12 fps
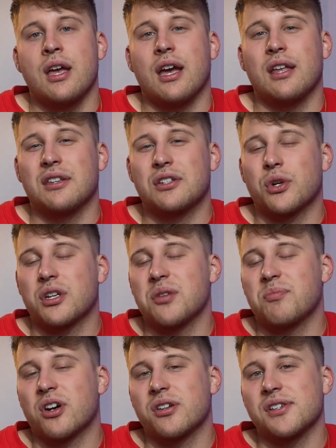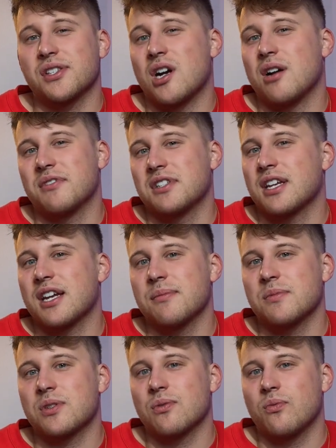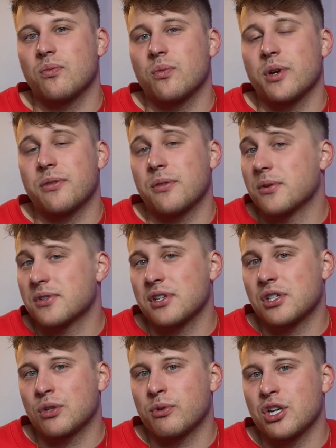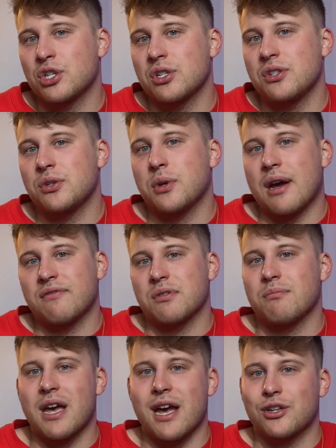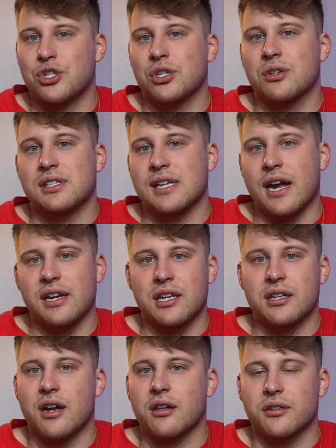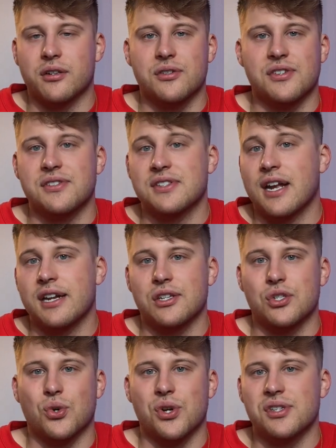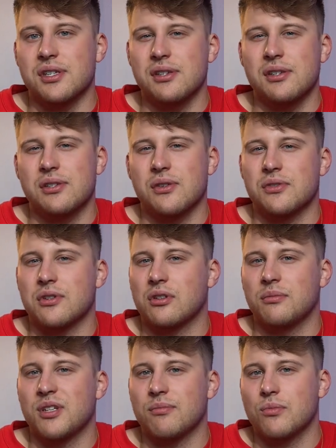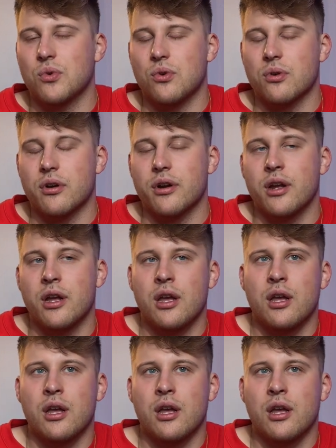And the tricky part is oftentimes with those situations, you have to match siding colors and siding choices. So it's a little bit more